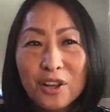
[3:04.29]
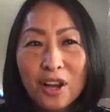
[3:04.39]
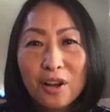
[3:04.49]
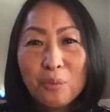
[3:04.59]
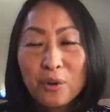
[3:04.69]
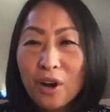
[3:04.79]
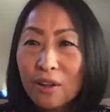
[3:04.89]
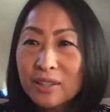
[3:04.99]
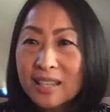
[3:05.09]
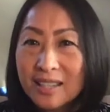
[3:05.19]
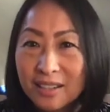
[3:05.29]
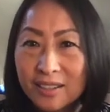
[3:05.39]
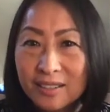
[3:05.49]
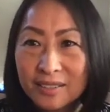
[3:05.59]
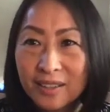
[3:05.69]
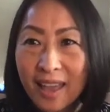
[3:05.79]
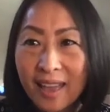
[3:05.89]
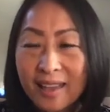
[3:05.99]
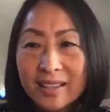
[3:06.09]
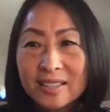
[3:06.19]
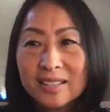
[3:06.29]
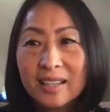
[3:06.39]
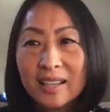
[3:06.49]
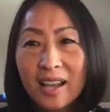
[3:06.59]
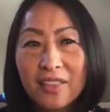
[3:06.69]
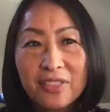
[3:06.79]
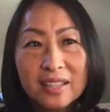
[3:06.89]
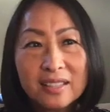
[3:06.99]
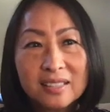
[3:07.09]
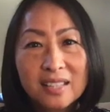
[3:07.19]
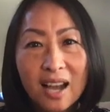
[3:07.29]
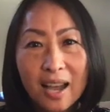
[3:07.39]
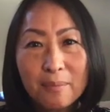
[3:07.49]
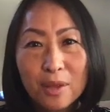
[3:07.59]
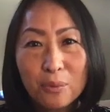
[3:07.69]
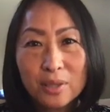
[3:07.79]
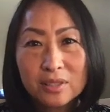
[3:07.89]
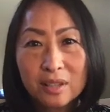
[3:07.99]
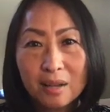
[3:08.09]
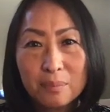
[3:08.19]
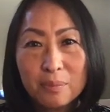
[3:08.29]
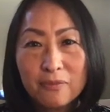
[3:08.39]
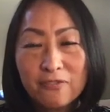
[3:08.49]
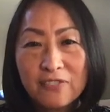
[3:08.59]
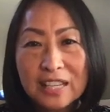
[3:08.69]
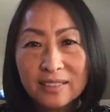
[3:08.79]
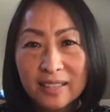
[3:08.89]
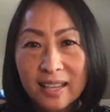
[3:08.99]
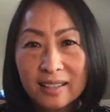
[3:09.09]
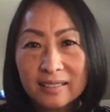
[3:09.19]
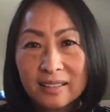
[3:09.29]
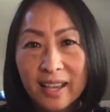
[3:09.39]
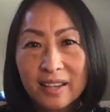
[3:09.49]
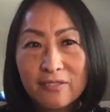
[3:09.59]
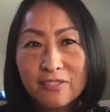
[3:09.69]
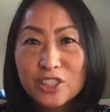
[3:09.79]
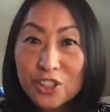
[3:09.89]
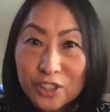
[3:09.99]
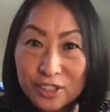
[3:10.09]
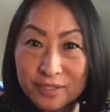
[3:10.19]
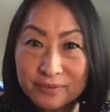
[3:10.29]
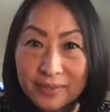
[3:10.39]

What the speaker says: We're all here, and I think it's time that we stop feeling like visitors.